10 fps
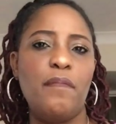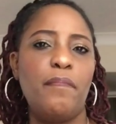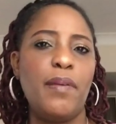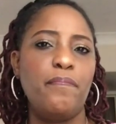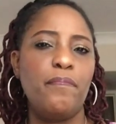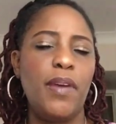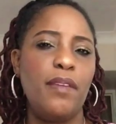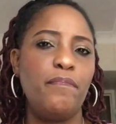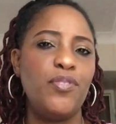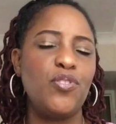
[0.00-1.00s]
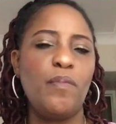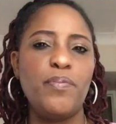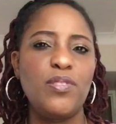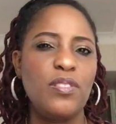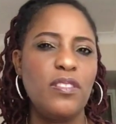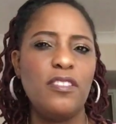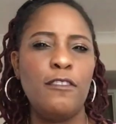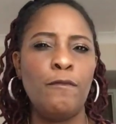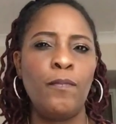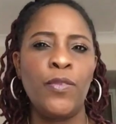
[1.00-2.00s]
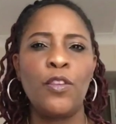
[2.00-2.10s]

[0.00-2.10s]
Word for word: my my bishop is the